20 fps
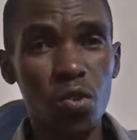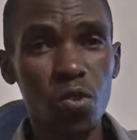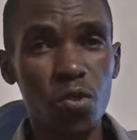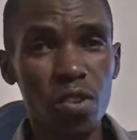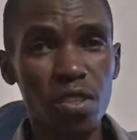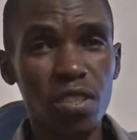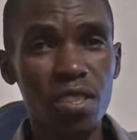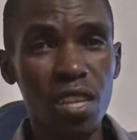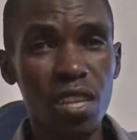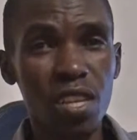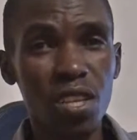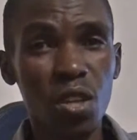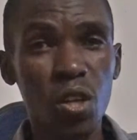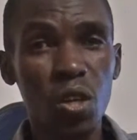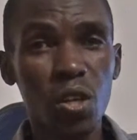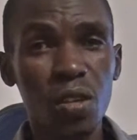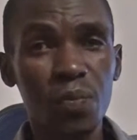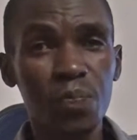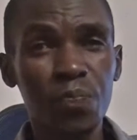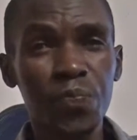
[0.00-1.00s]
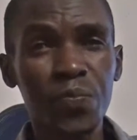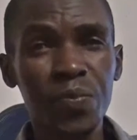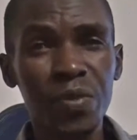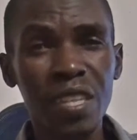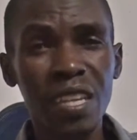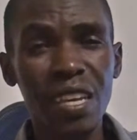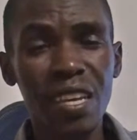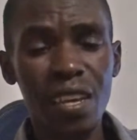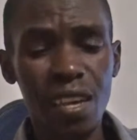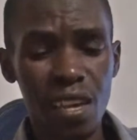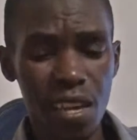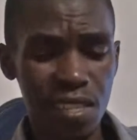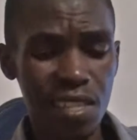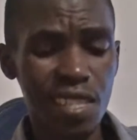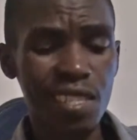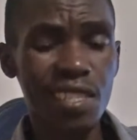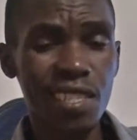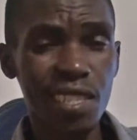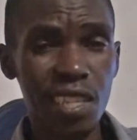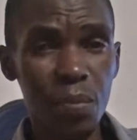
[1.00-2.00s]
you're standing on.
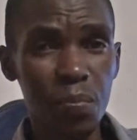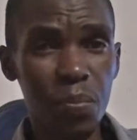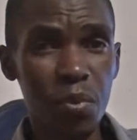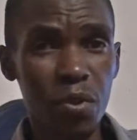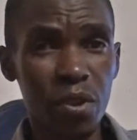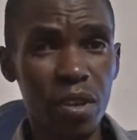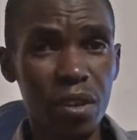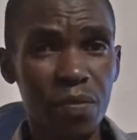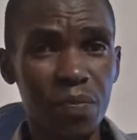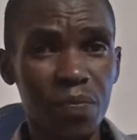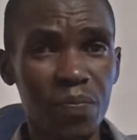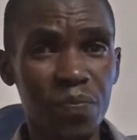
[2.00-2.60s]
Is it slippery?